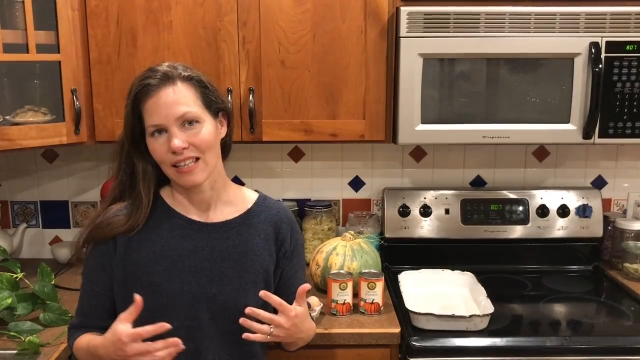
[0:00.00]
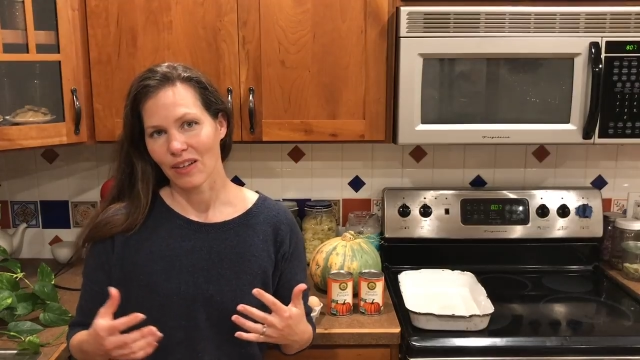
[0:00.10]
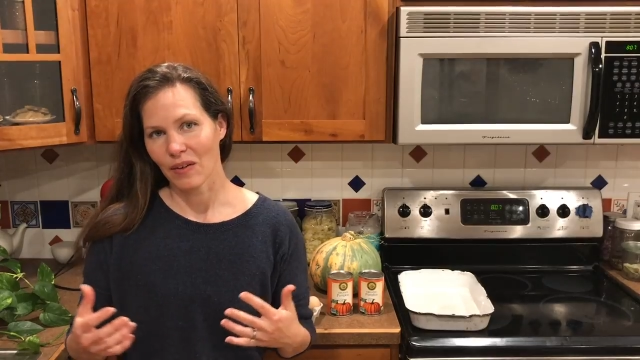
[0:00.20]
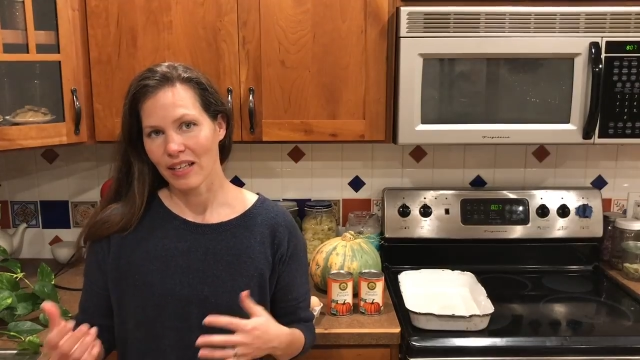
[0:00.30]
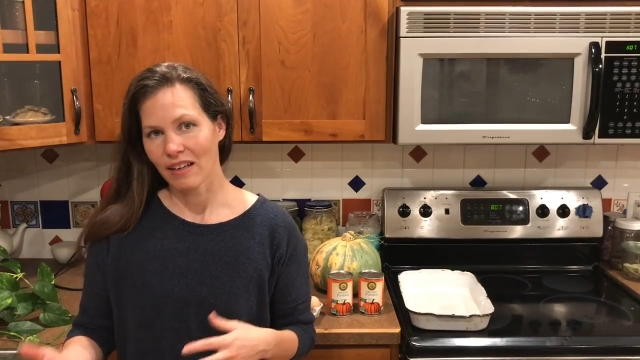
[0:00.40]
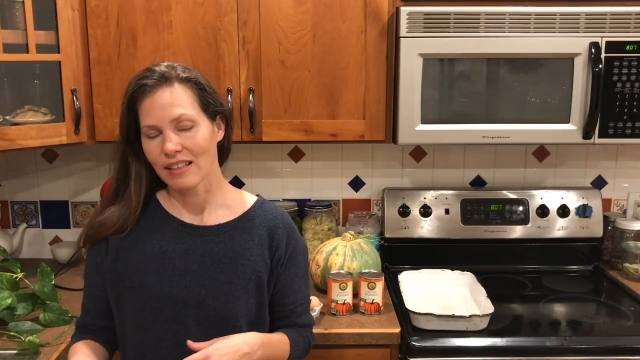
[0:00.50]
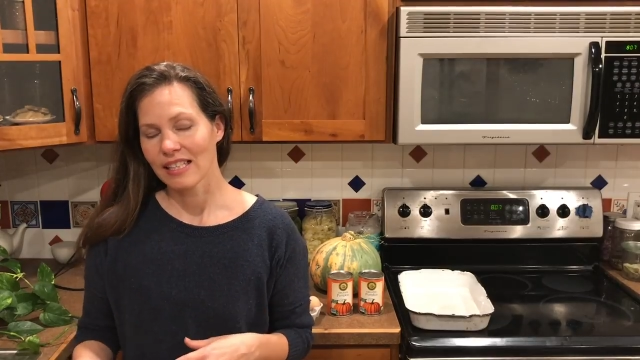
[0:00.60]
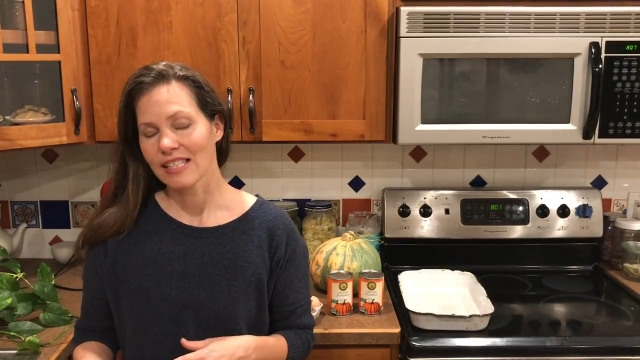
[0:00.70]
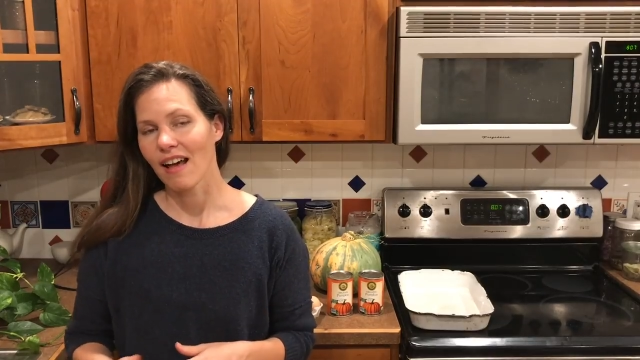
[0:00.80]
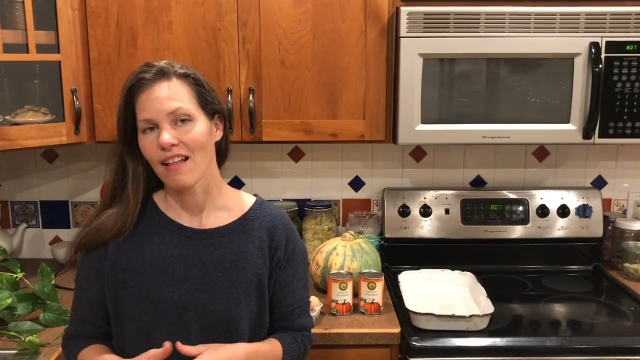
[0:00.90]
thing going on
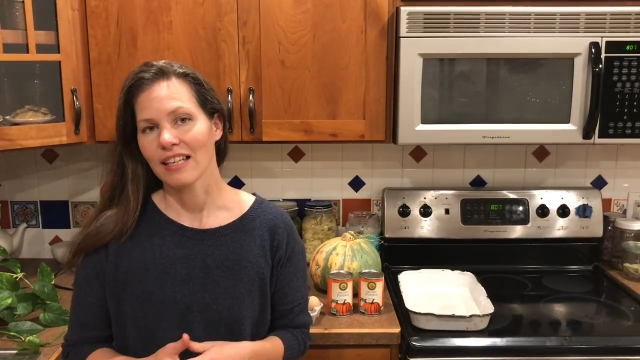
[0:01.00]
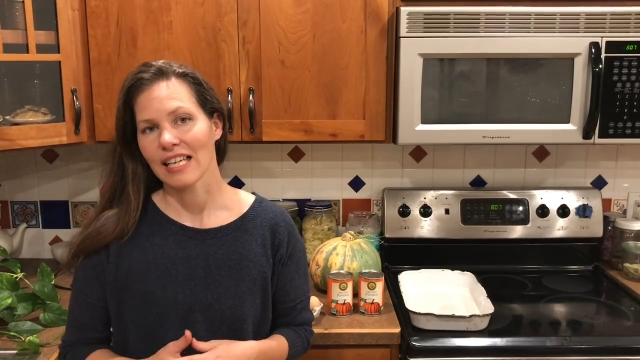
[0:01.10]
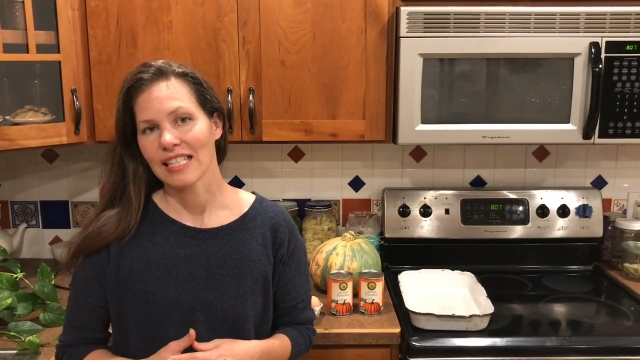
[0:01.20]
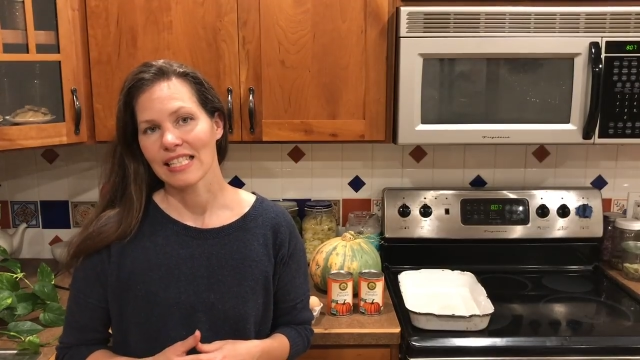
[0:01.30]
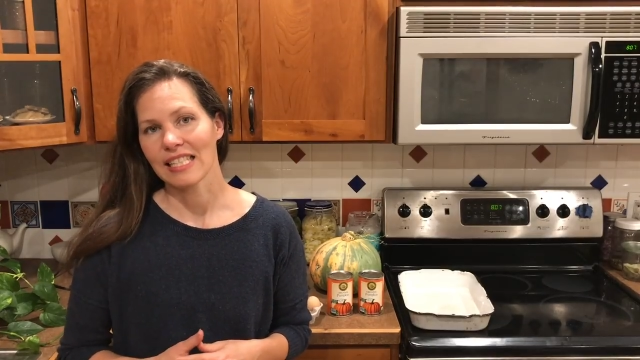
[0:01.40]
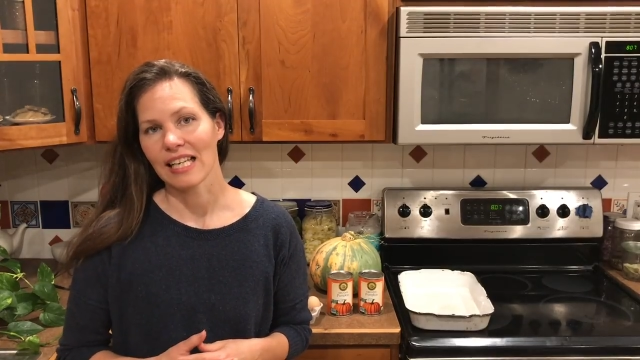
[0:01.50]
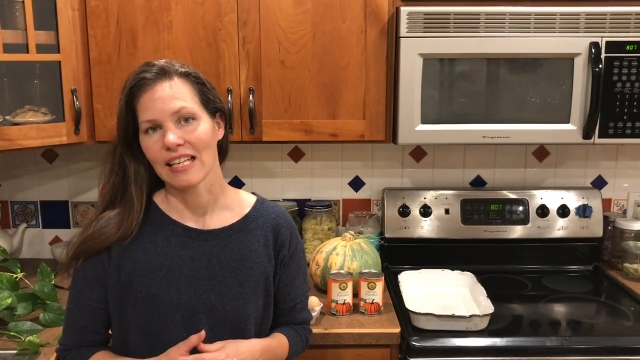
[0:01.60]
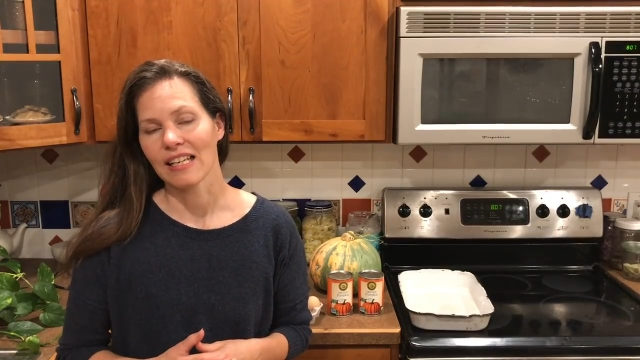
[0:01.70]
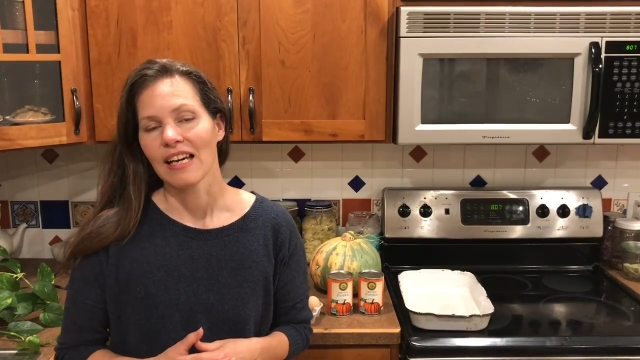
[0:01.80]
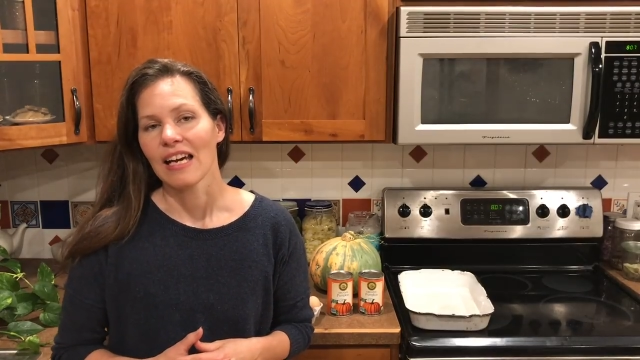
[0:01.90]
this holiday season.